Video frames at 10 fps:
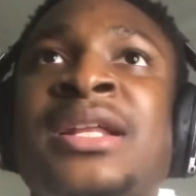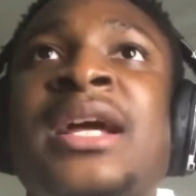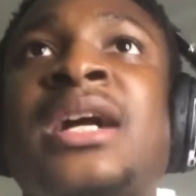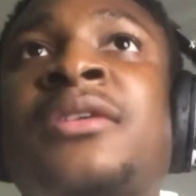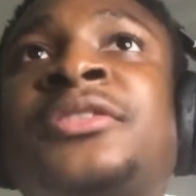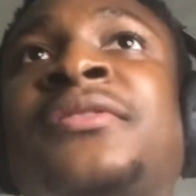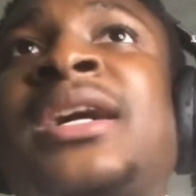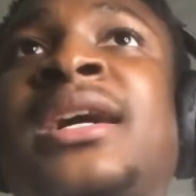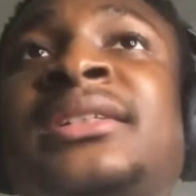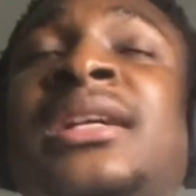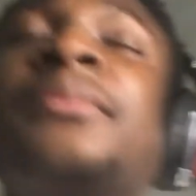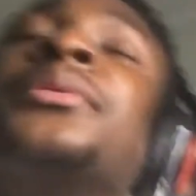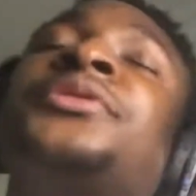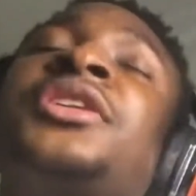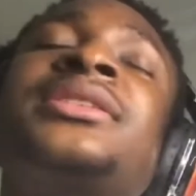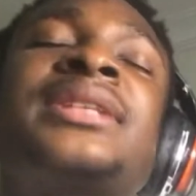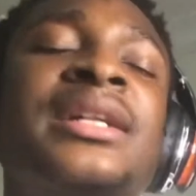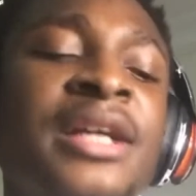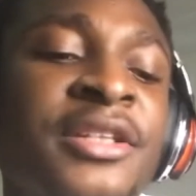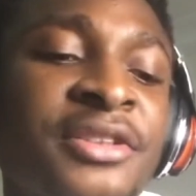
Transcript: like her because of her ass and her boobs? Do you understand?